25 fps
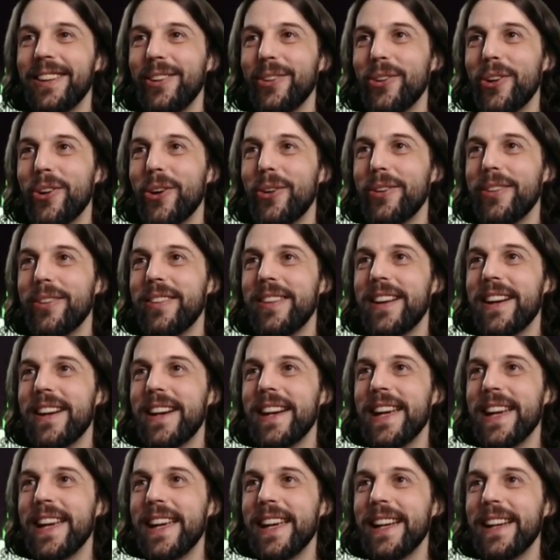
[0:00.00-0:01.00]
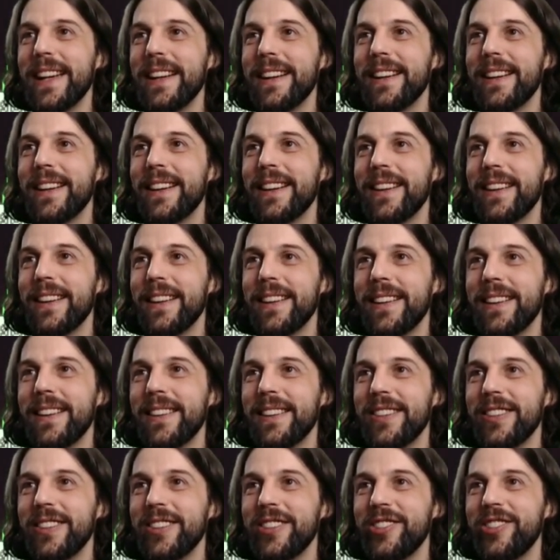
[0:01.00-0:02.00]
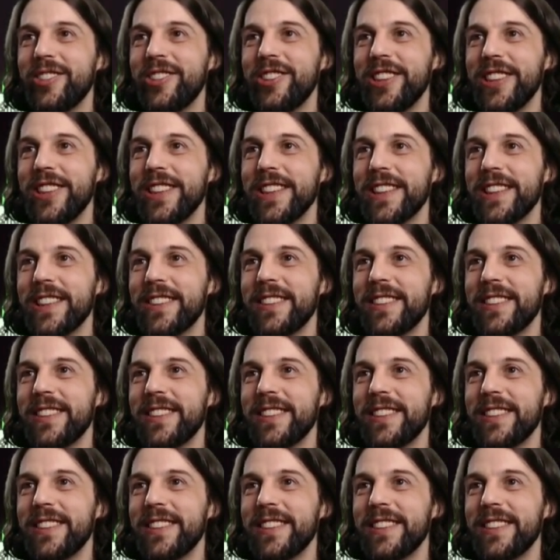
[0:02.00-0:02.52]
You go and die. Shit.